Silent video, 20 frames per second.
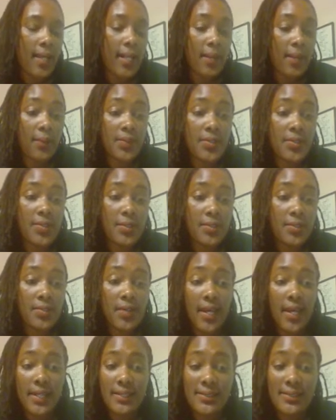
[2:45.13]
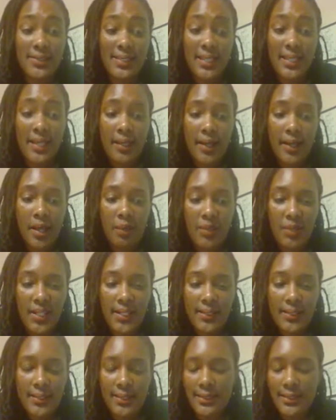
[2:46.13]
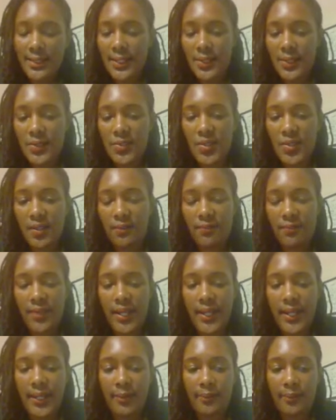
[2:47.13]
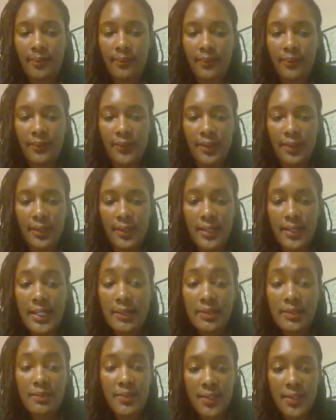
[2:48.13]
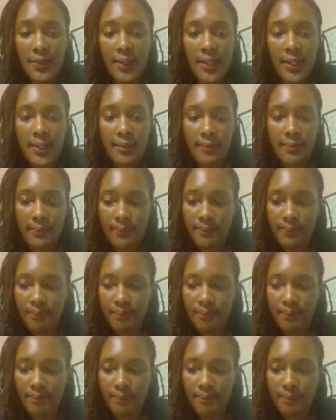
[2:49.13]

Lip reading: and I want you to try to see how many details you can find. Count them in your head.